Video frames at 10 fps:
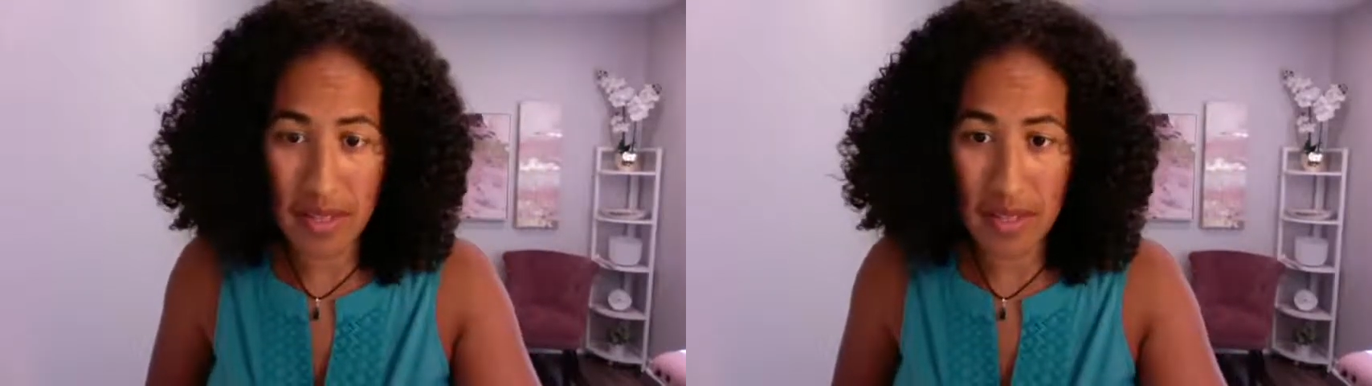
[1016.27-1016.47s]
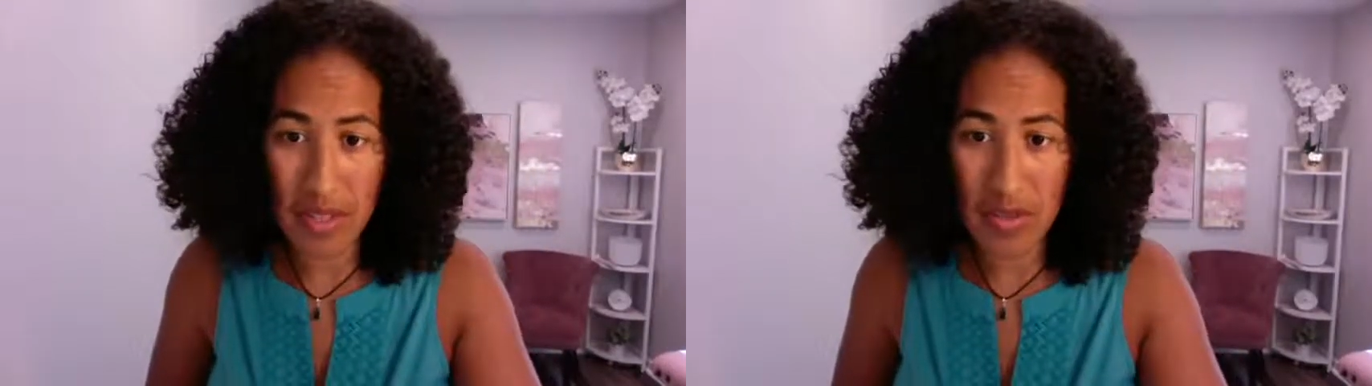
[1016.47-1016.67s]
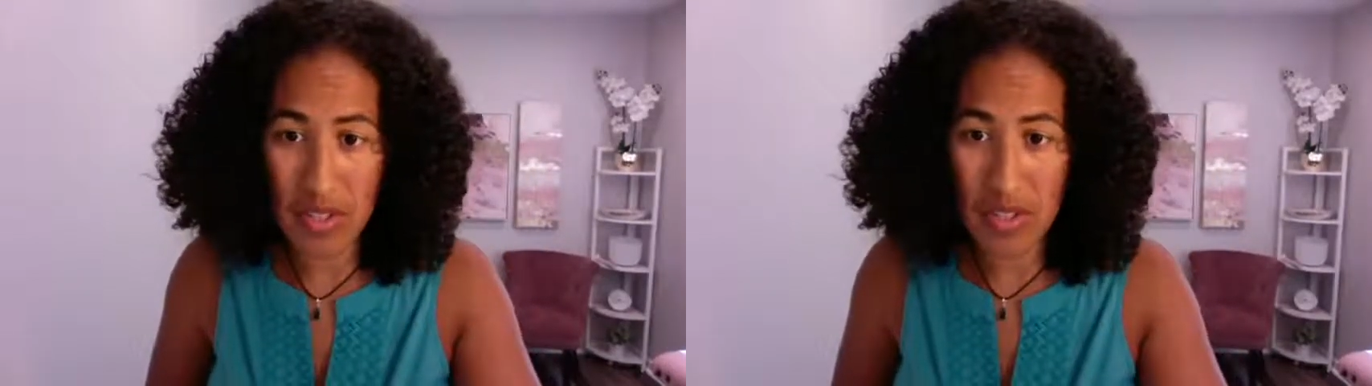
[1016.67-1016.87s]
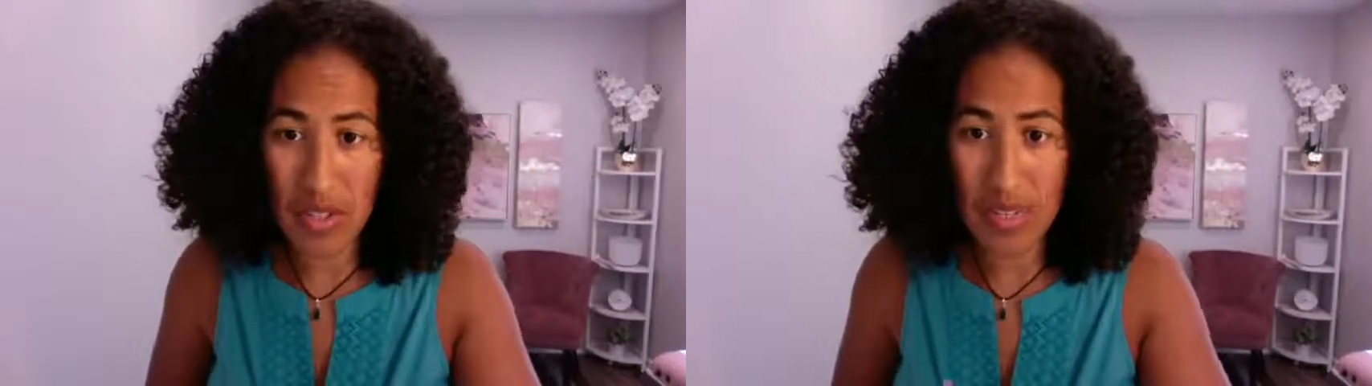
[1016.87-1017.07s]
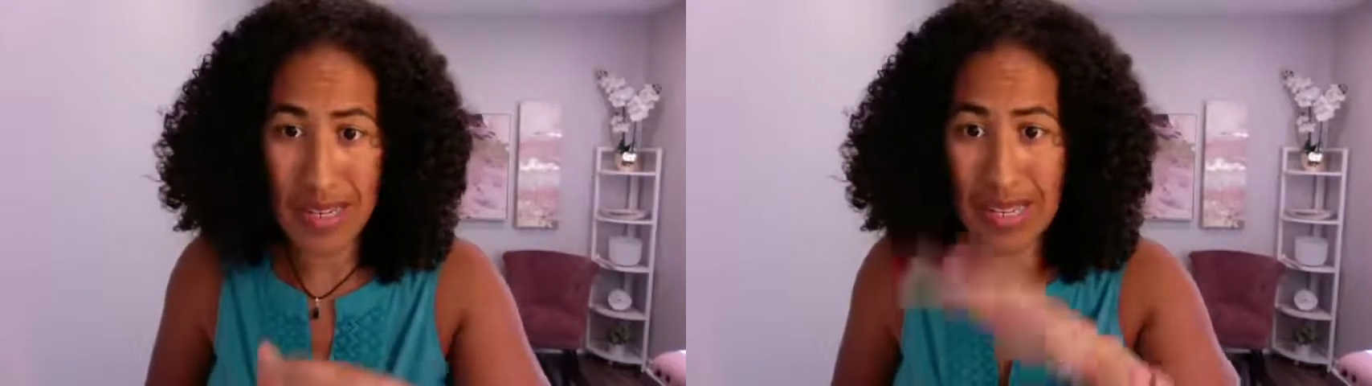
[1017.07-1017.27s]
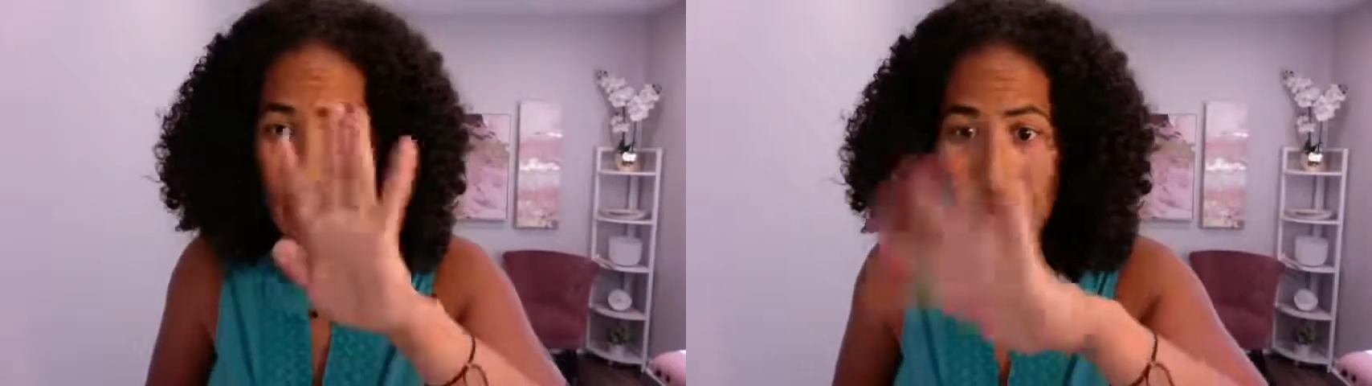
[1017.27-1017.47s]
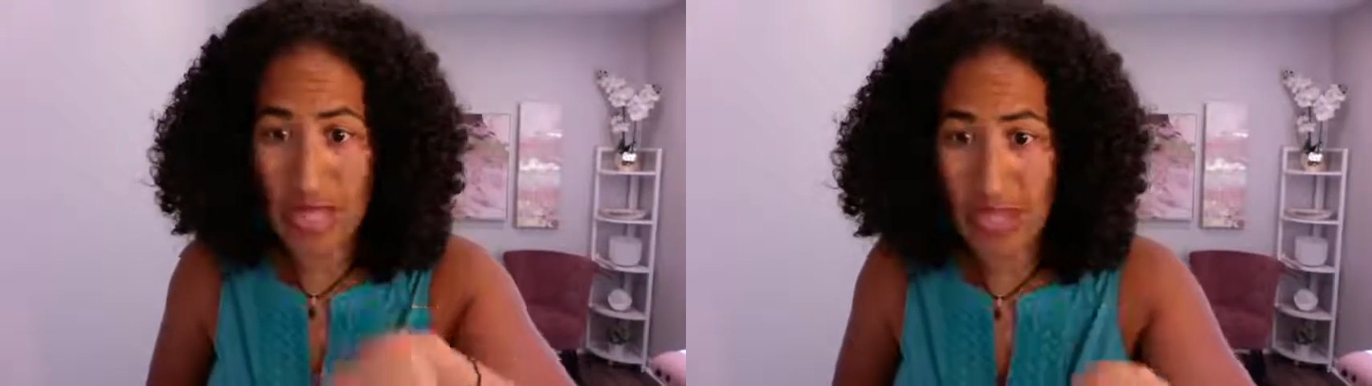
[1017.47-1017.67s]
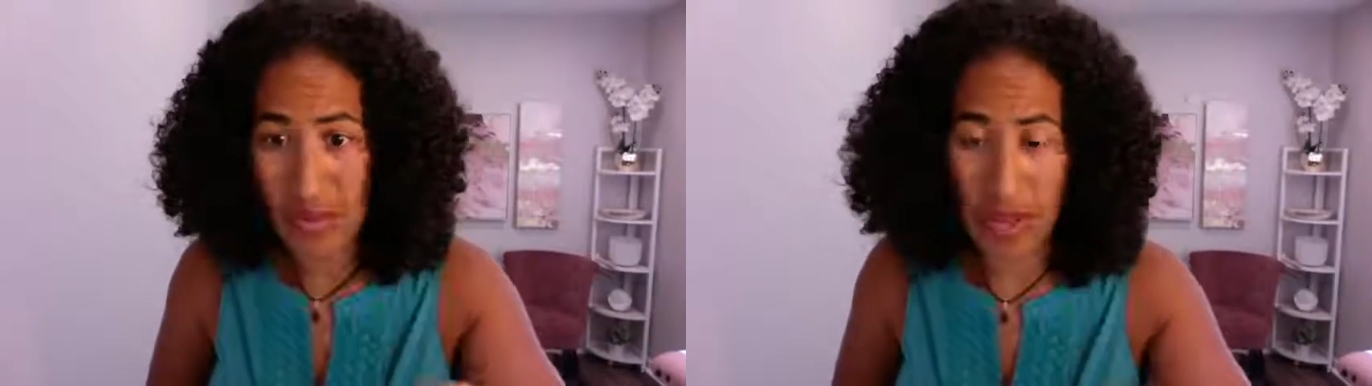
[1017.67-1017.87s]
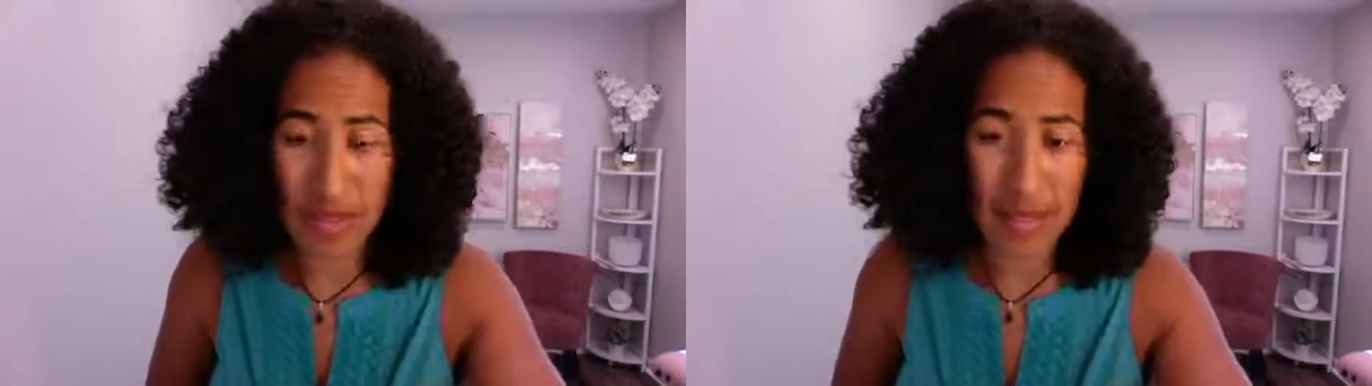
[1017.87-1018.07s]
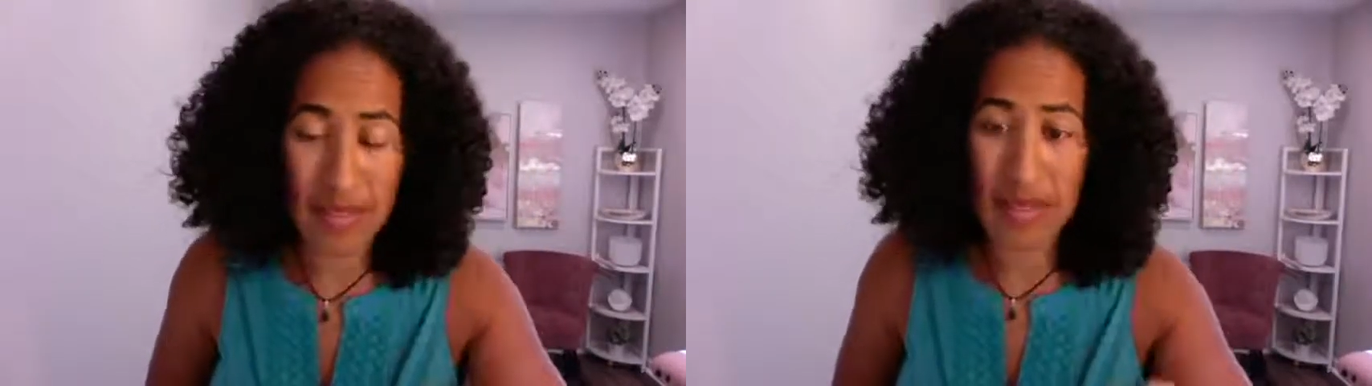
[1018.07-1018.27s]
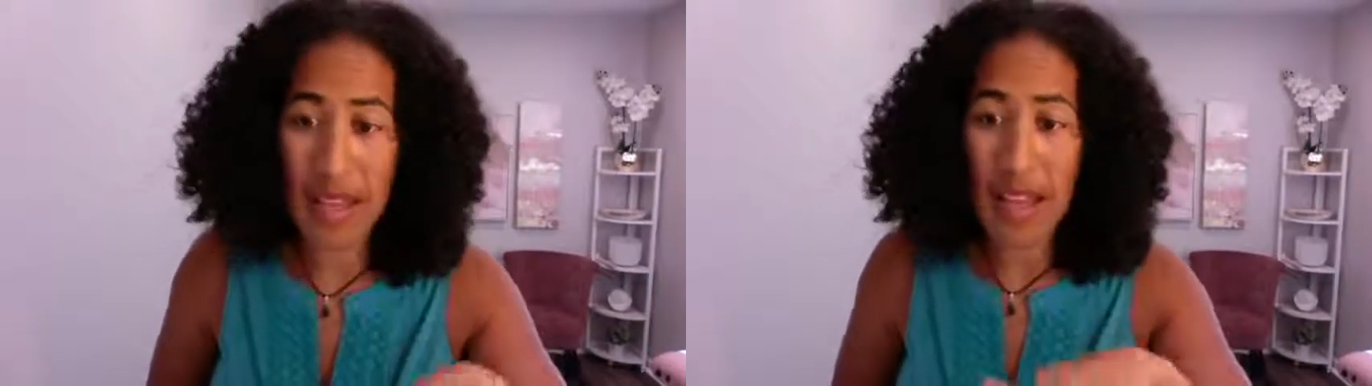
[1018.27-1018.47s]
intervention, and I train you on this.